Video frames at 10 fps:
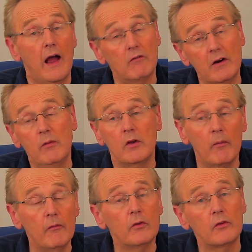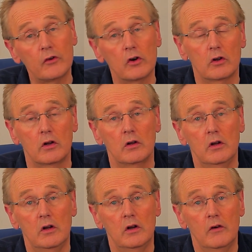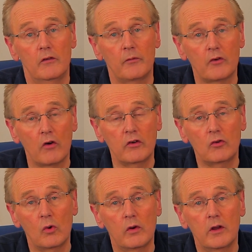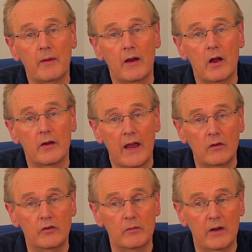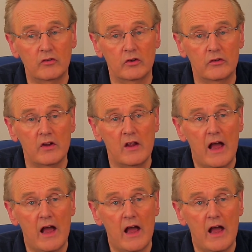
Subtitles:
And really become full circle. From starting talking about accounting measures